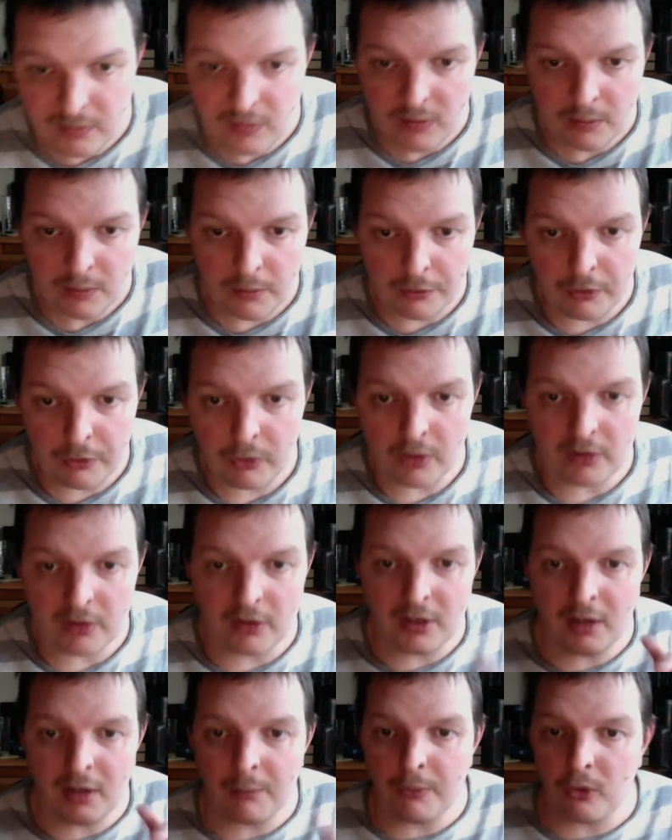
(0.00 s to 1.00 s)
before I do
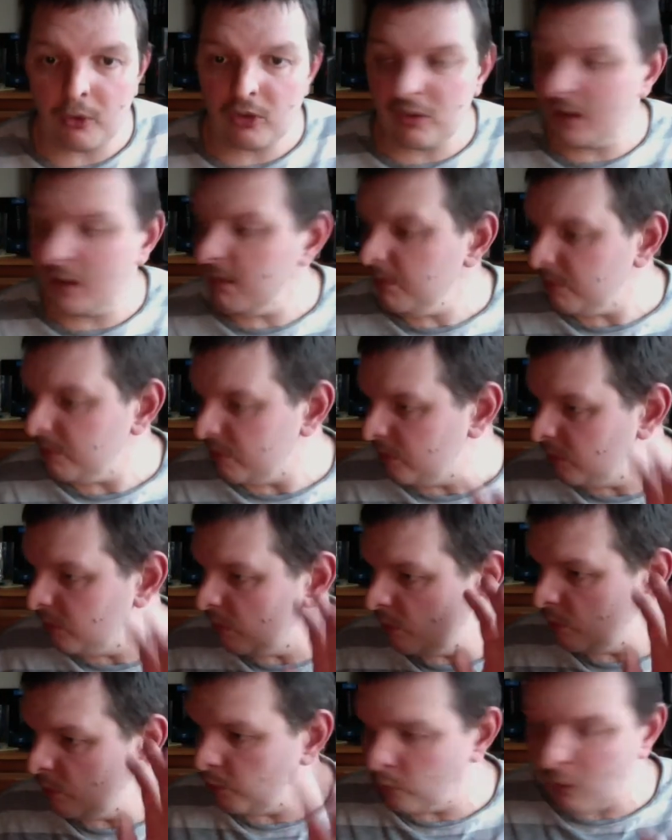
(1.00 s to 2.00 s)
the unboxing,
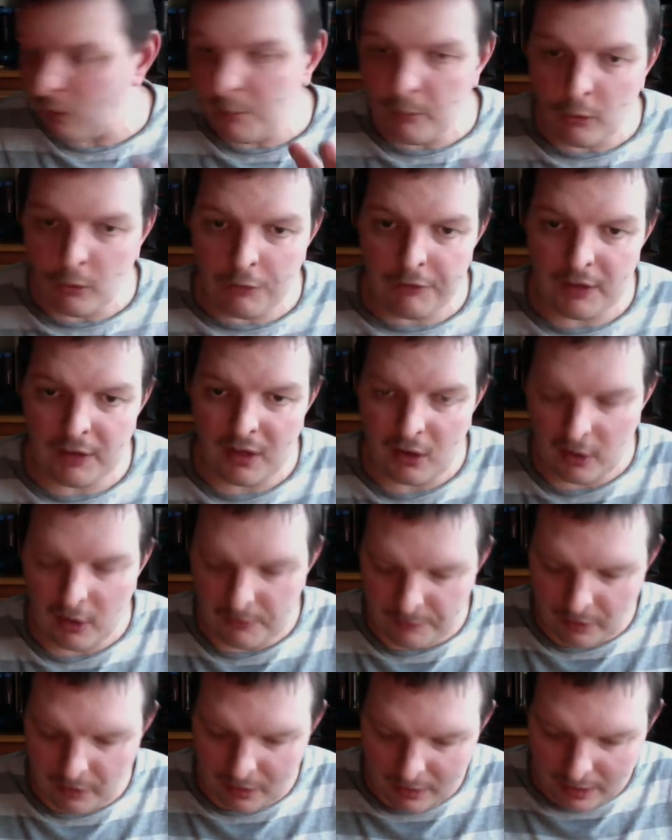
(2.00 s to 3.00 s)
one more thing
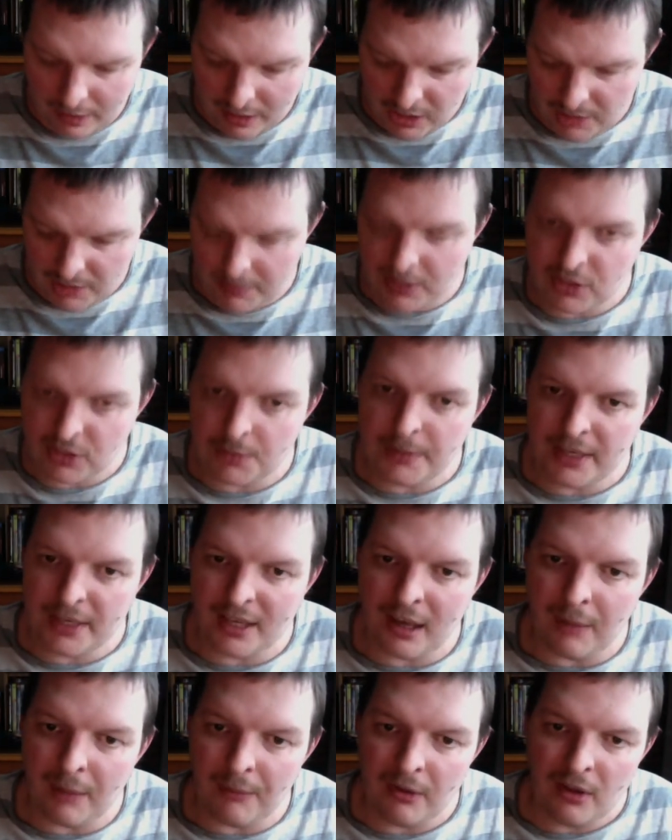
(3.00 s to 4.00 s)
I've actually managed to pick
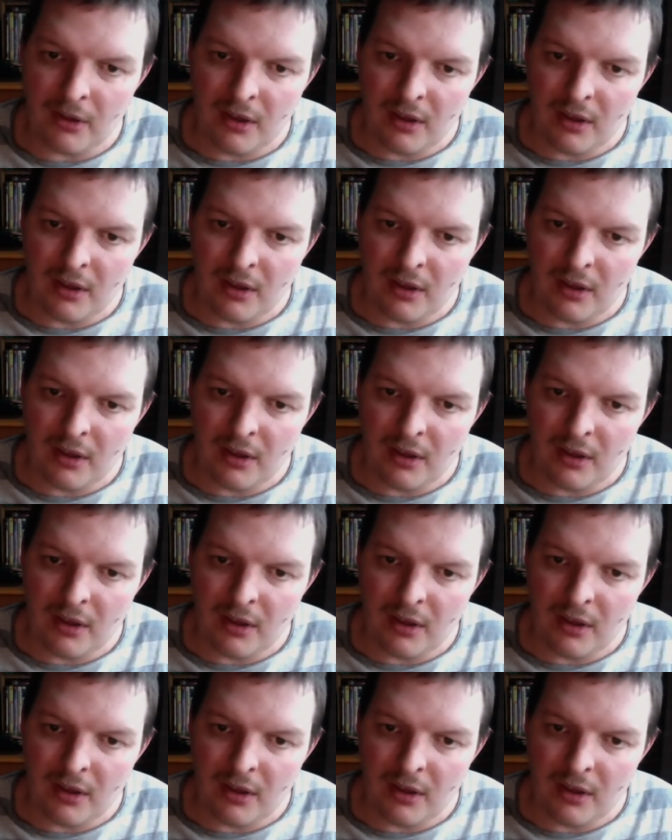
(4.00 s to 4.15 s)
up.